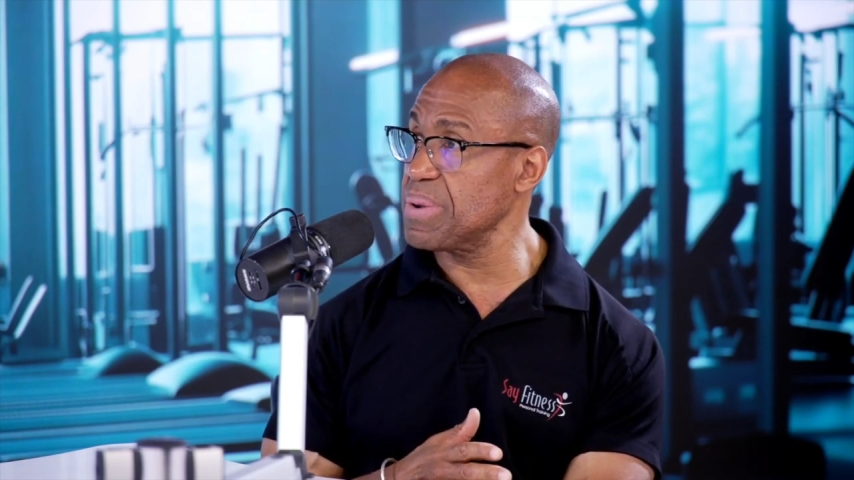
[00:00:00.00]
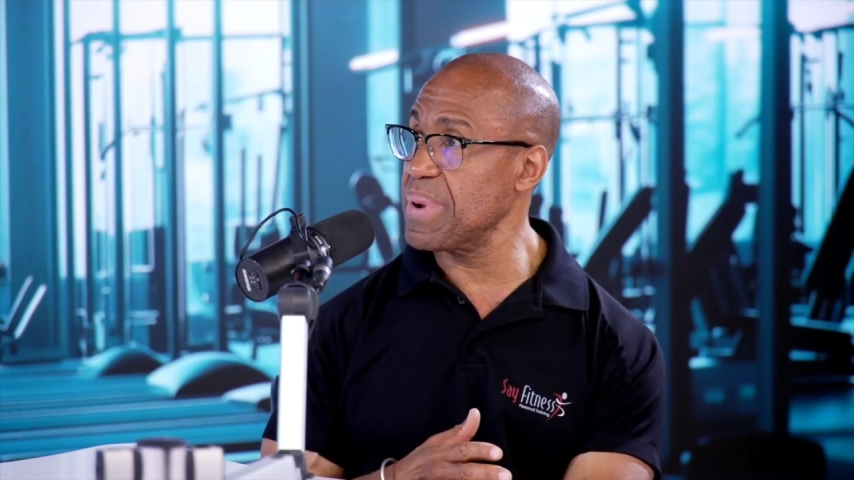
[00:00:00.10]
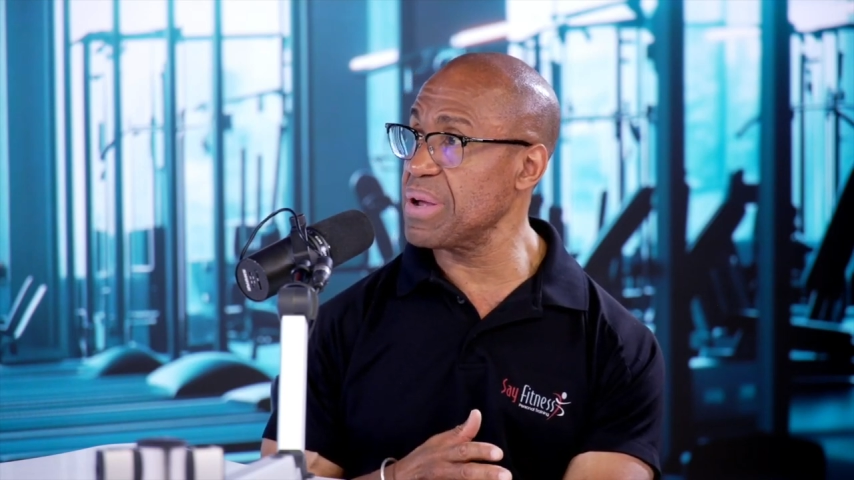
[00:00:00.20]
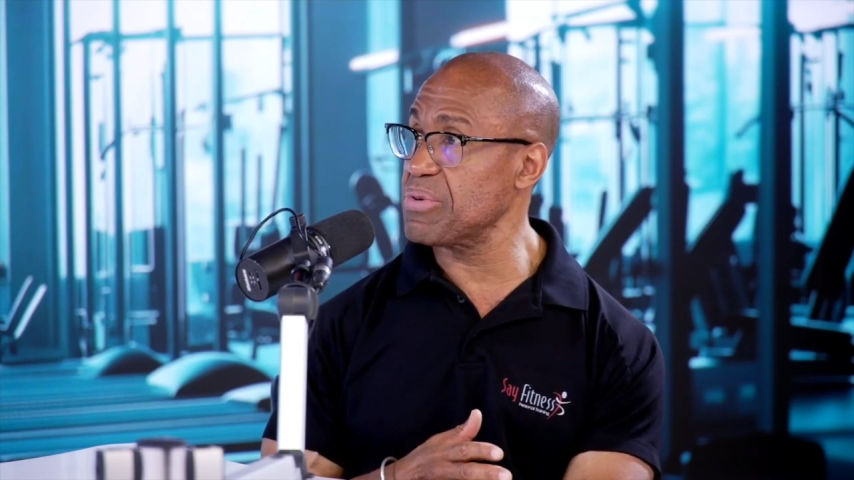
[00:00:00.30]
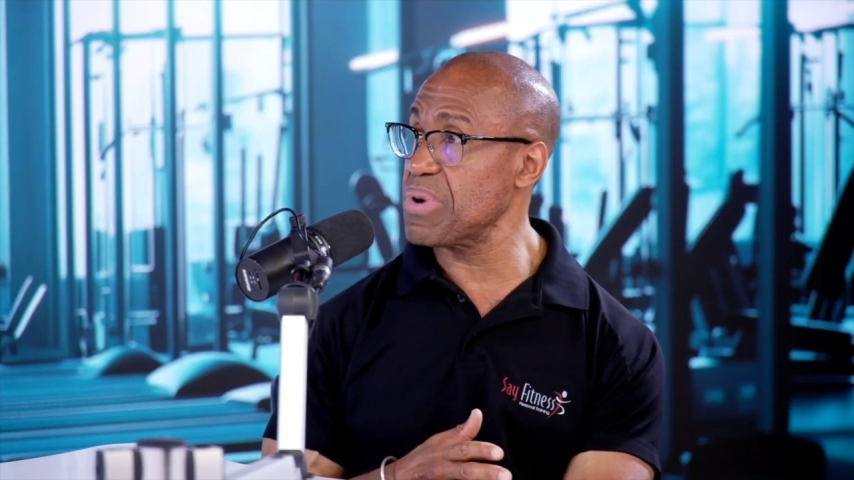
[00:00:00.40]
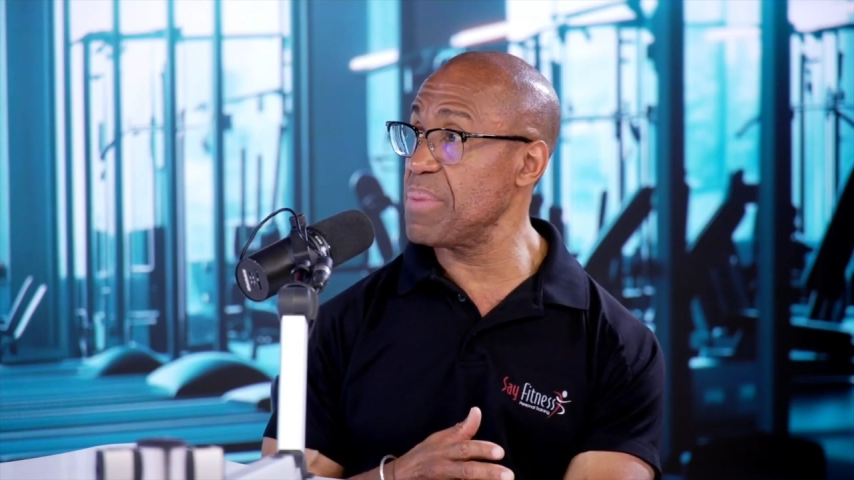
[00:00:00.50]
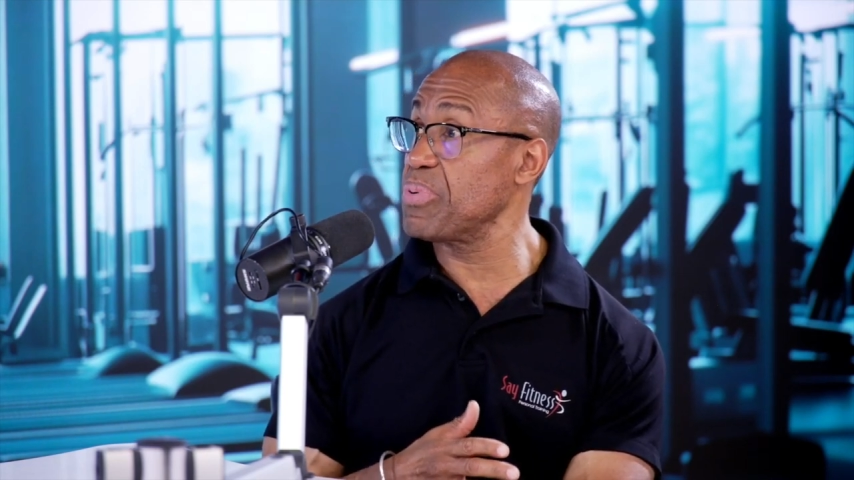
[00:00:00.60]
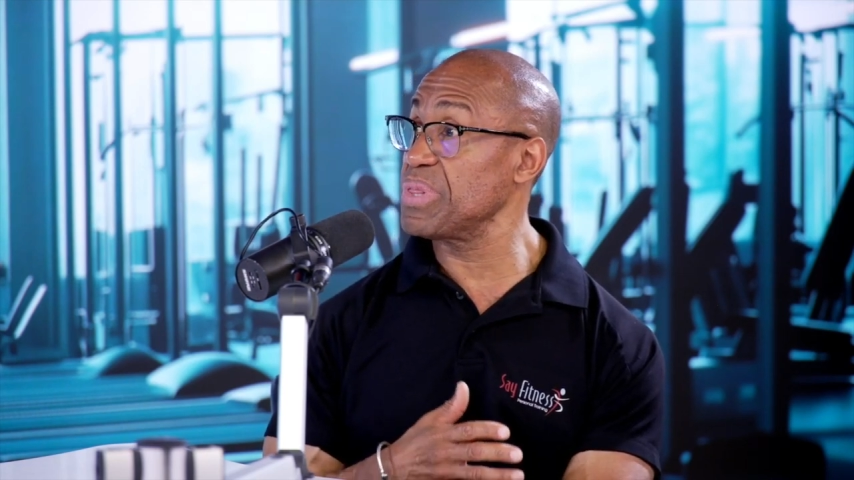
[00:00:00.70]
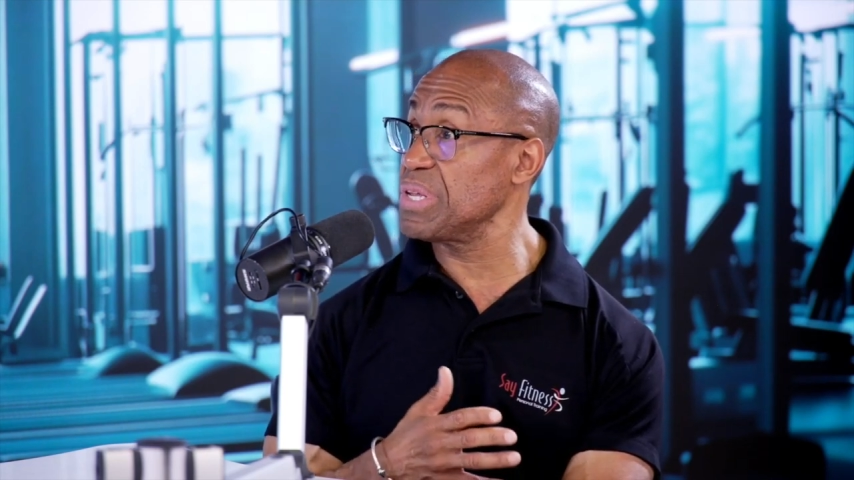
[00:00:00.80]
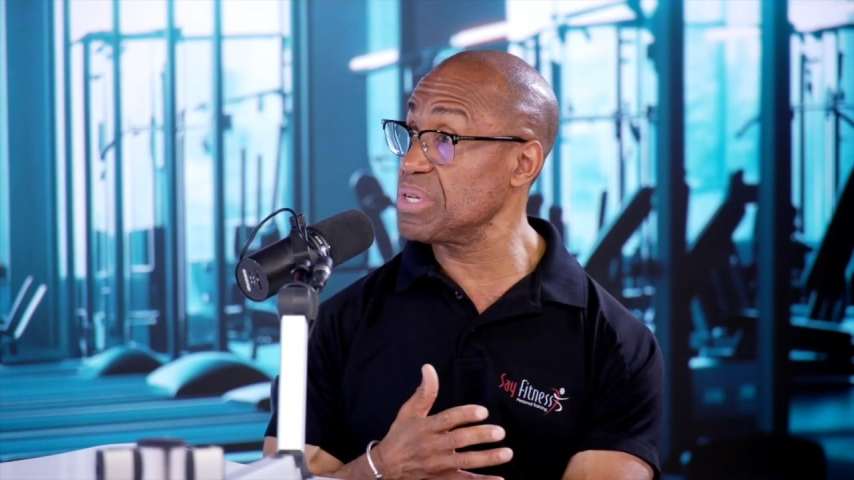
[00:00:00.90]
amount of rep
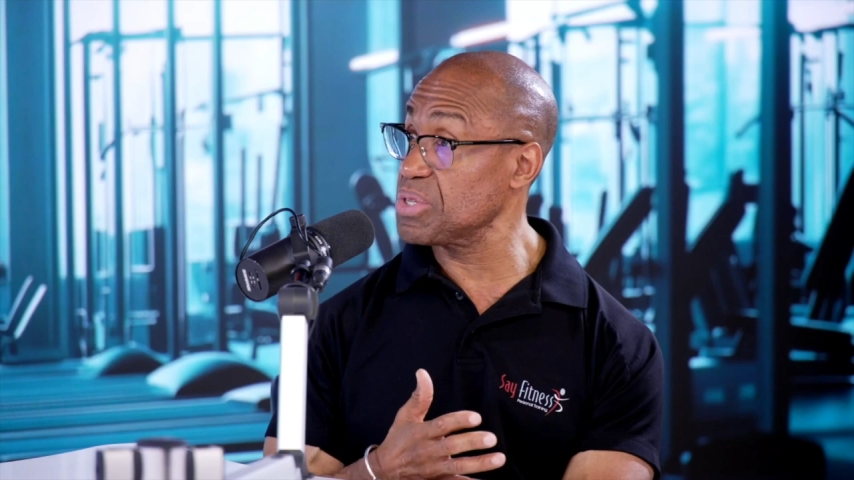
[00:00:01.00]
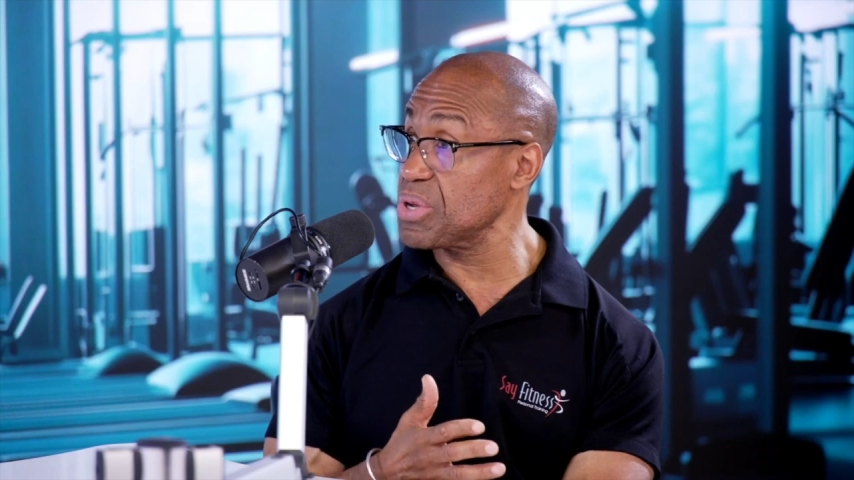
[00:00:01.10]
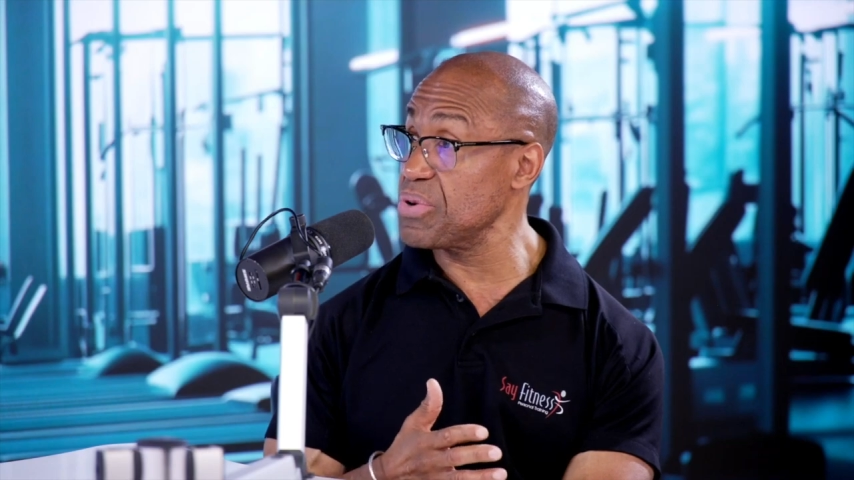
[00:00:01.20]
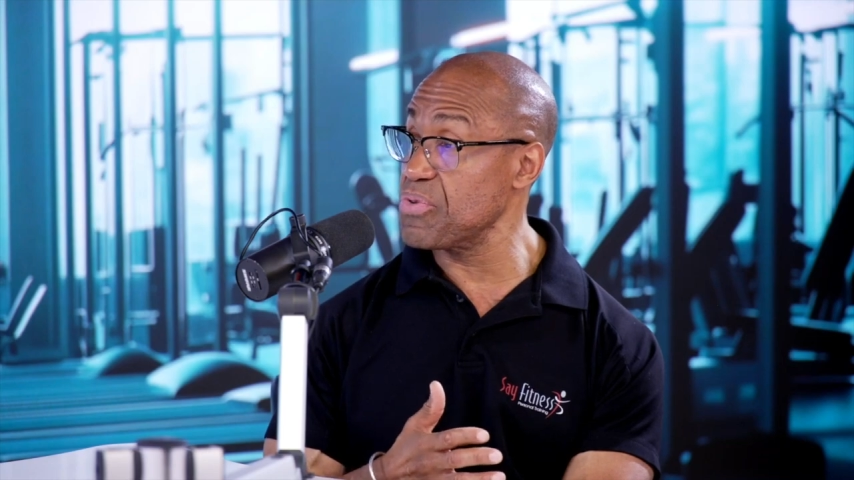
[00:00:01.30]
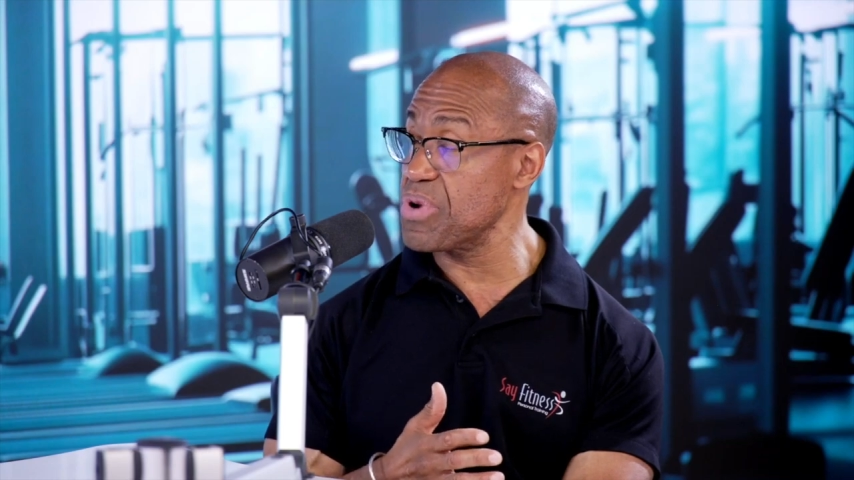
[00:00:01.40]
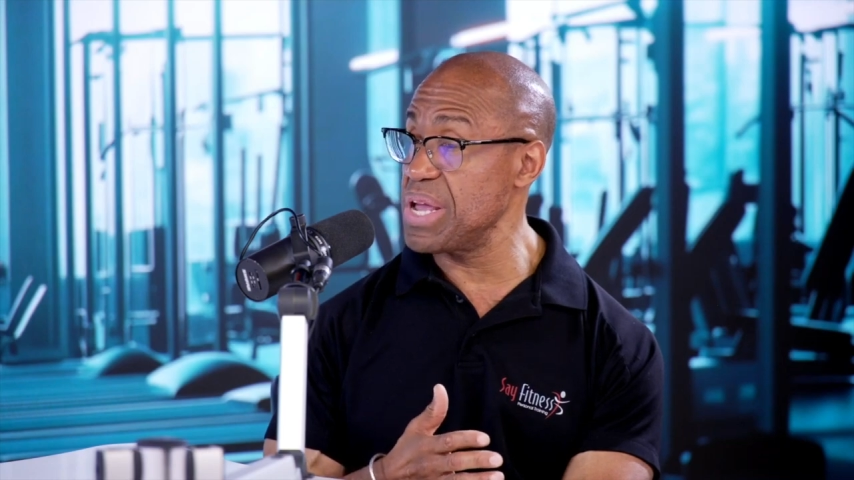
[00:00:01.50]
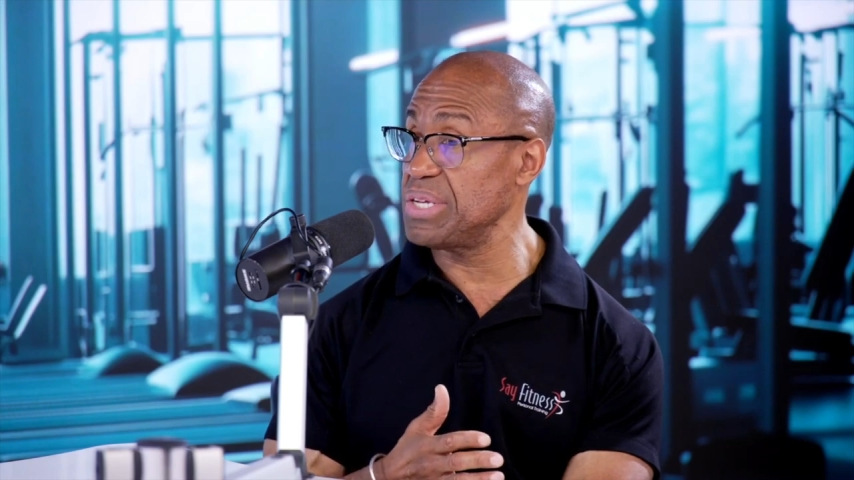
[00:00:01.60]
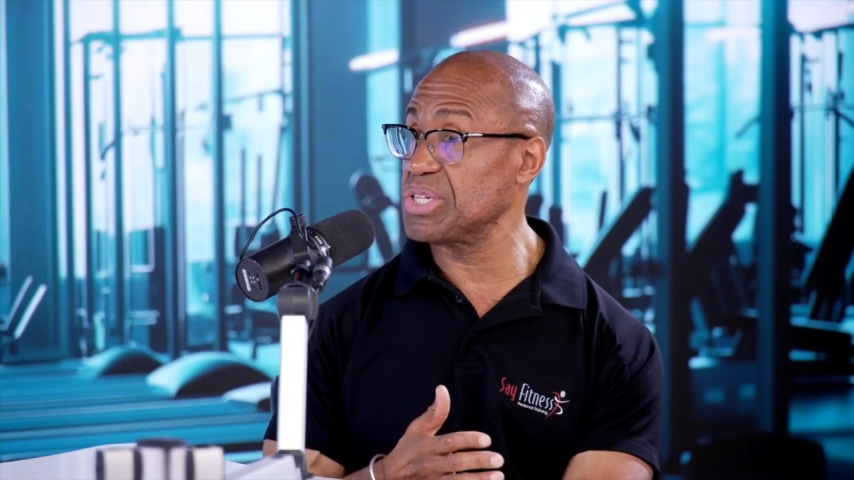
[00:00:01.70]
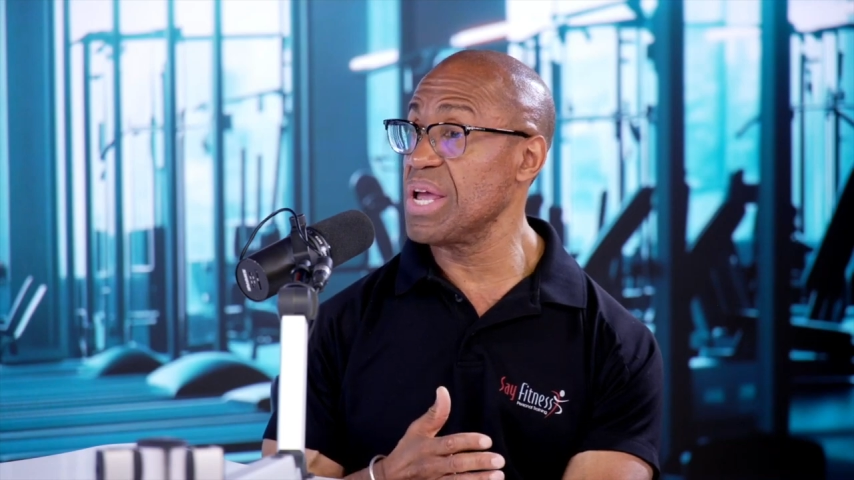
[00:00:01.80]
within a certain range,